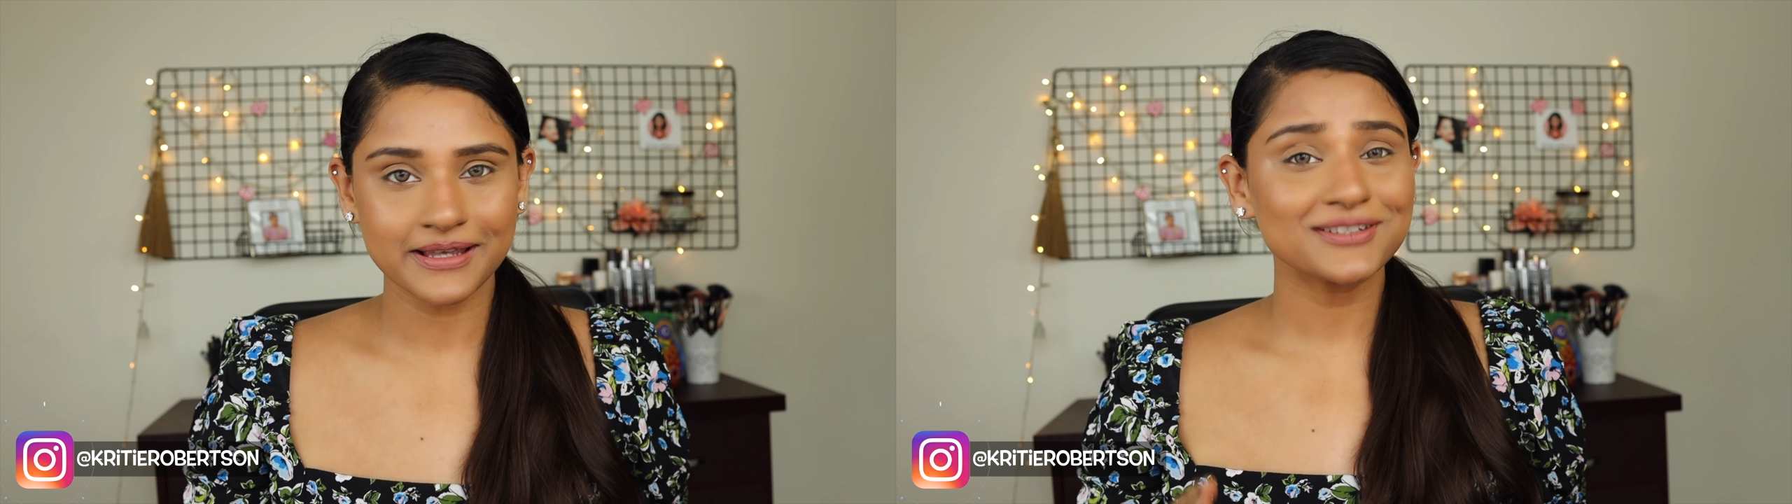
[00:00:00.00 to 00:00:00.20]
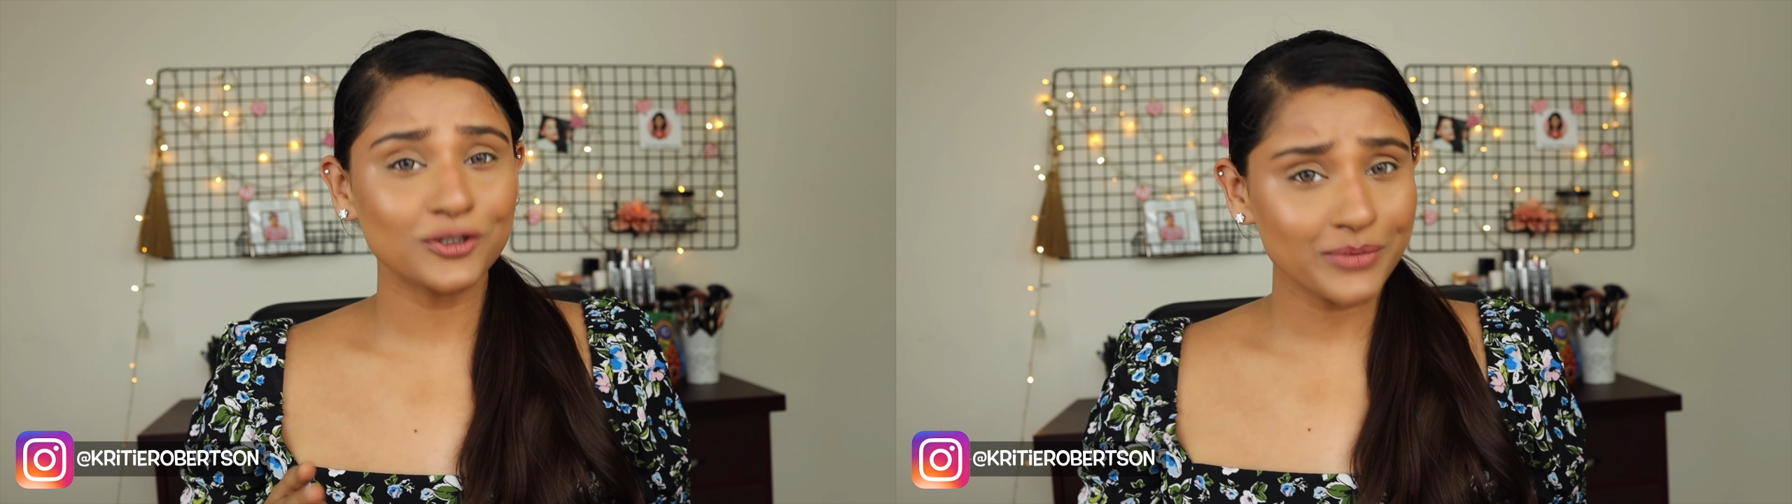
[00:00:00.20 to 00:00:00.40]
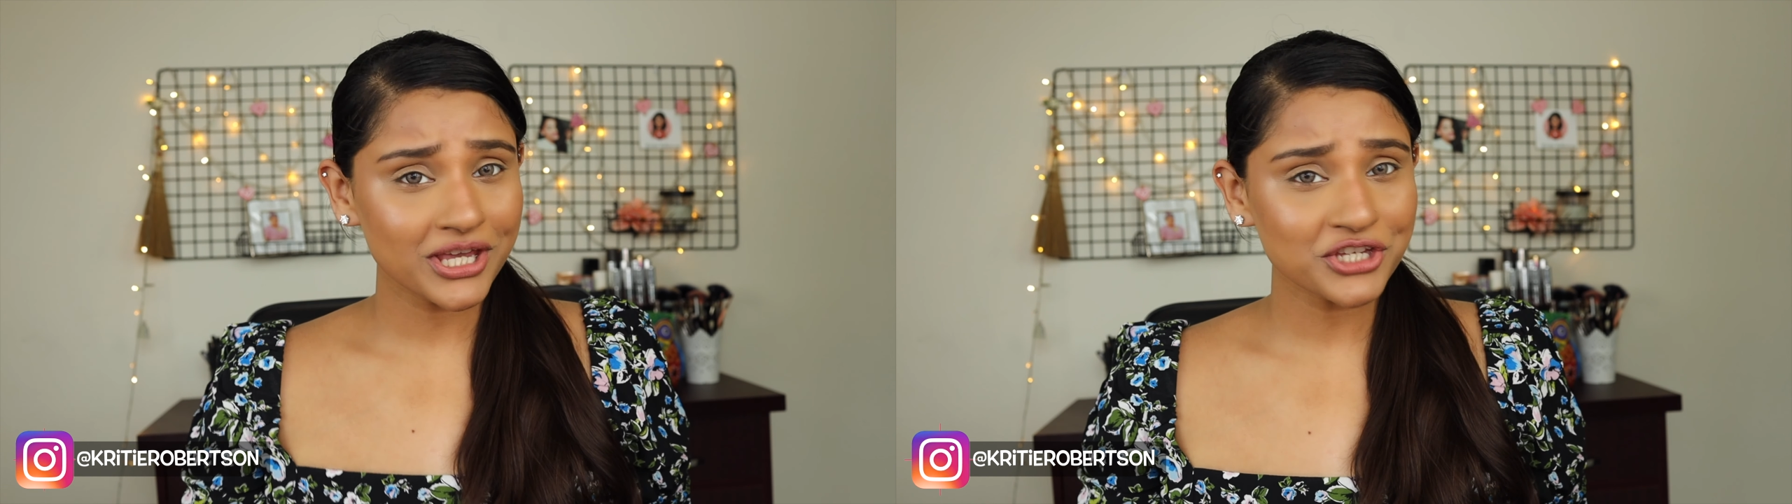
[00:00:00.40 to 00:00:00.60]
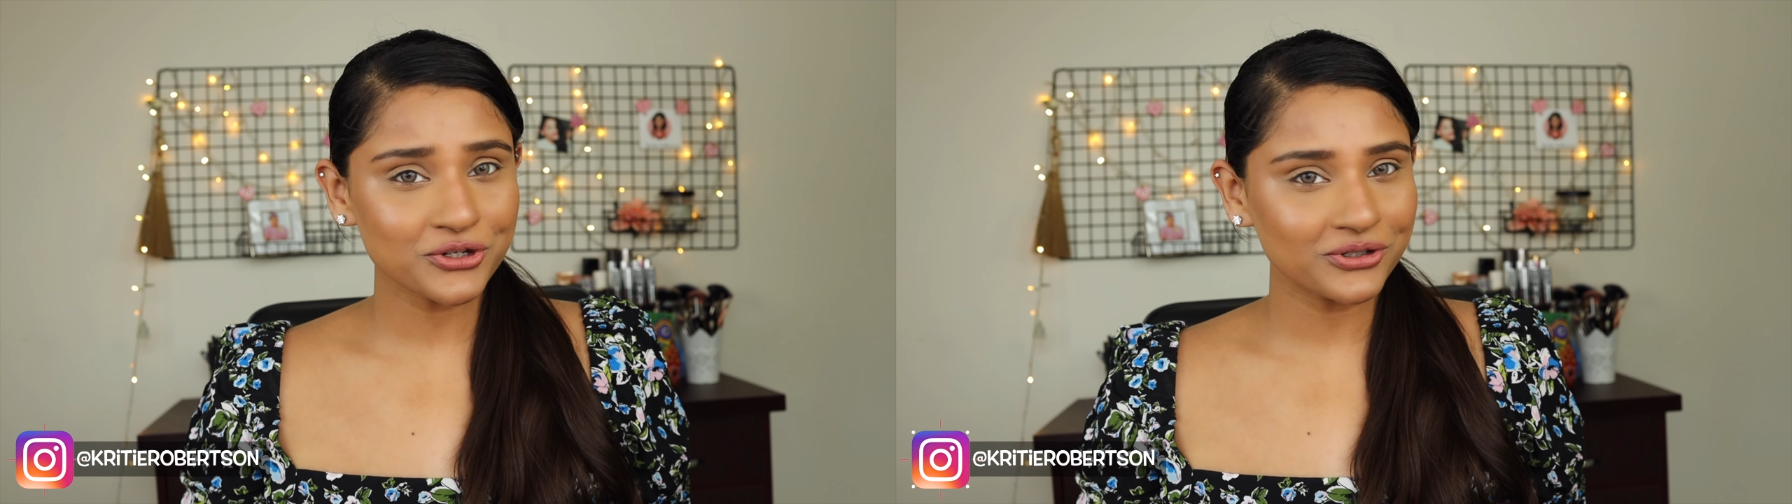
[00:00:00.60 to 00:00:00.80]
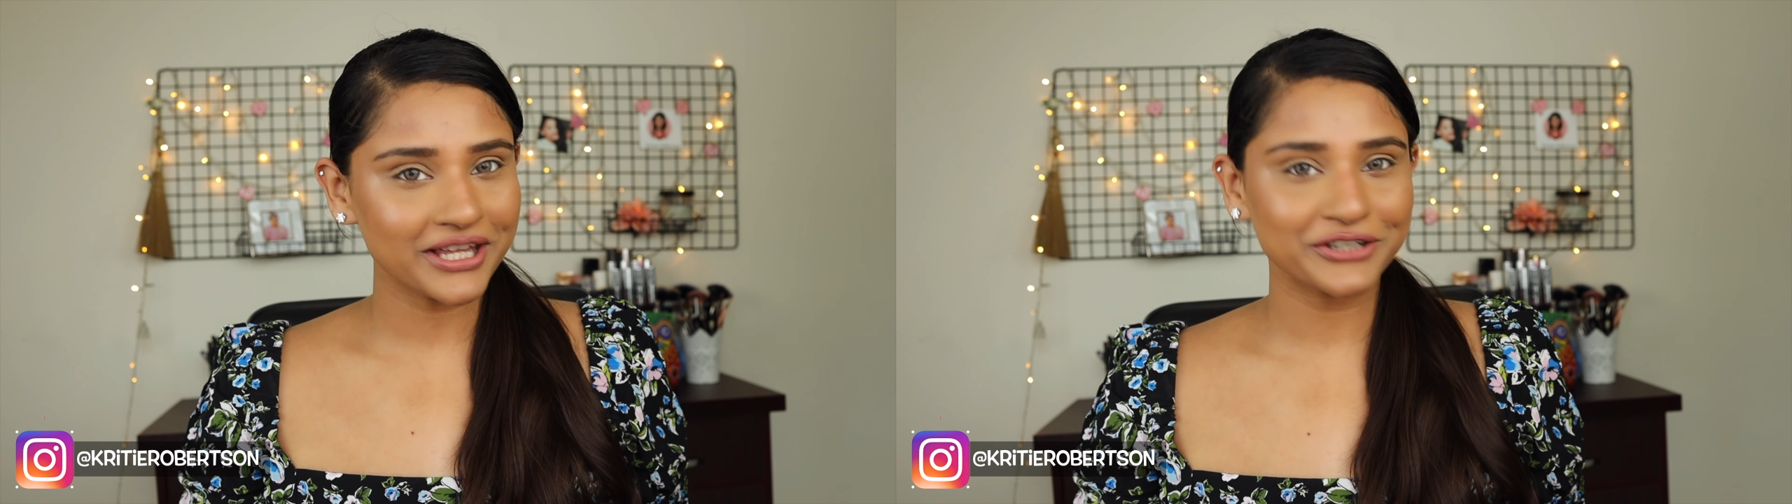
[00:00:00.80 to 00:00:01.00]
So make
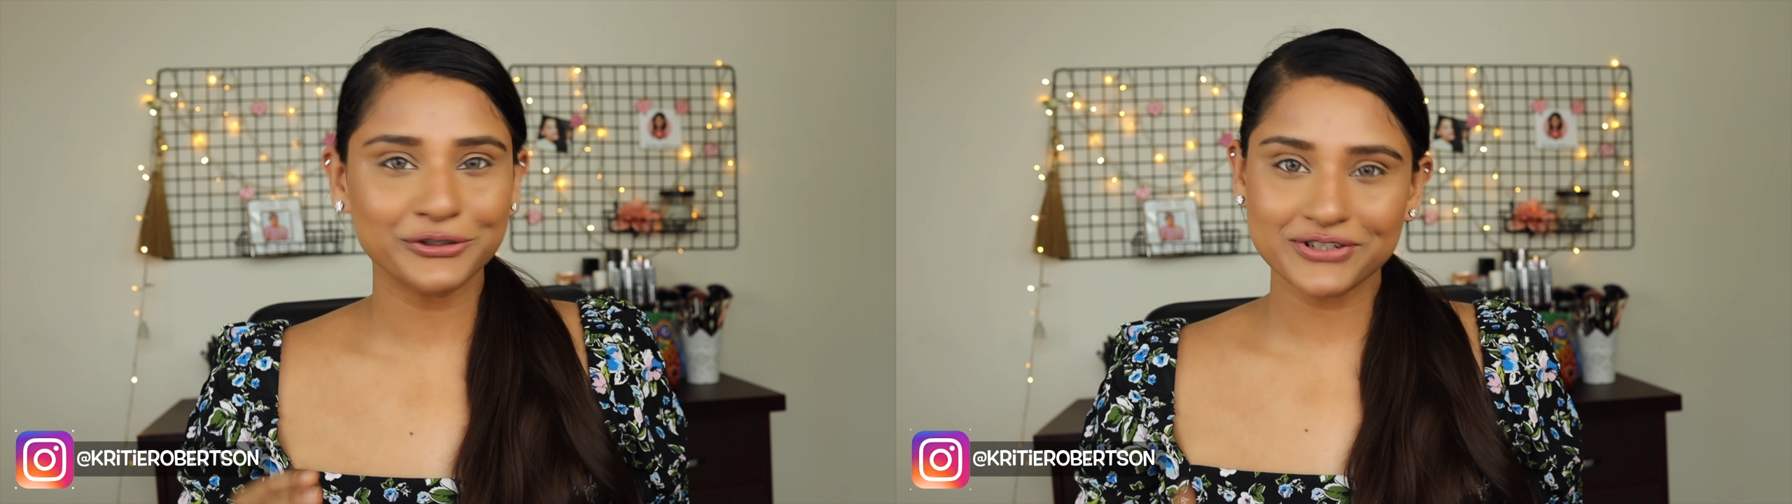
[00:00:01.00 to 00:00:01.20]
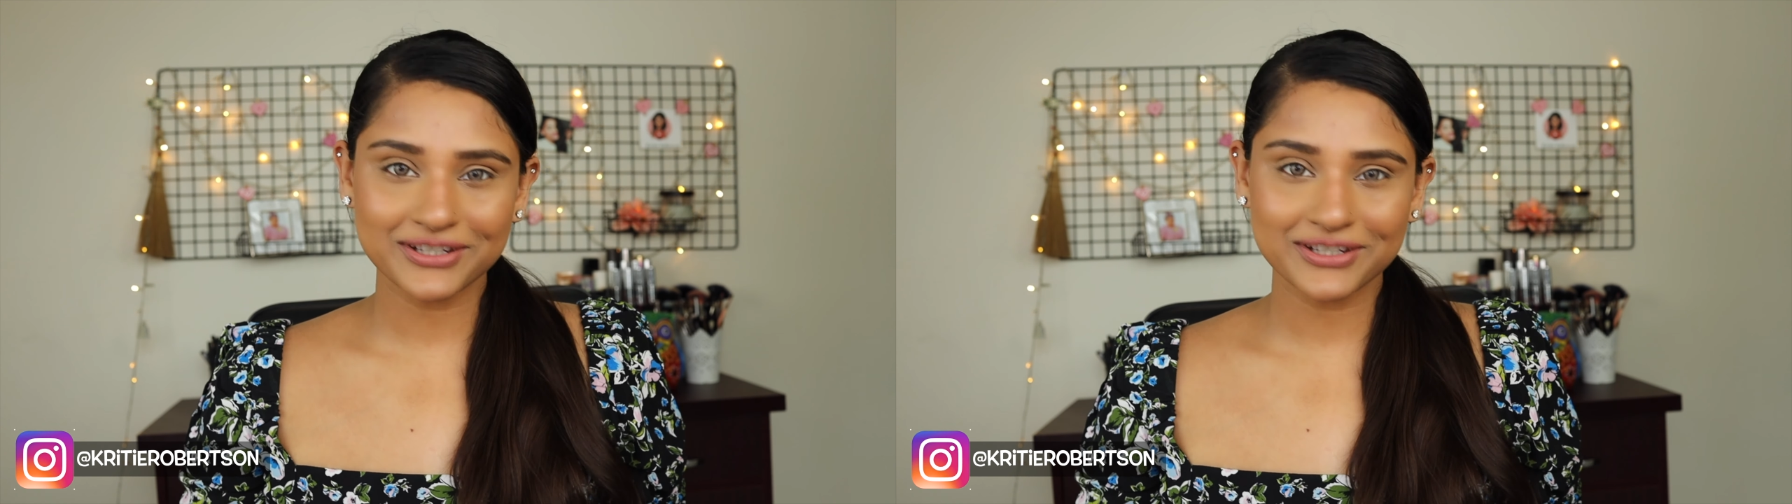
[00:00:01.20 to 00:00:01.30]
sure that you're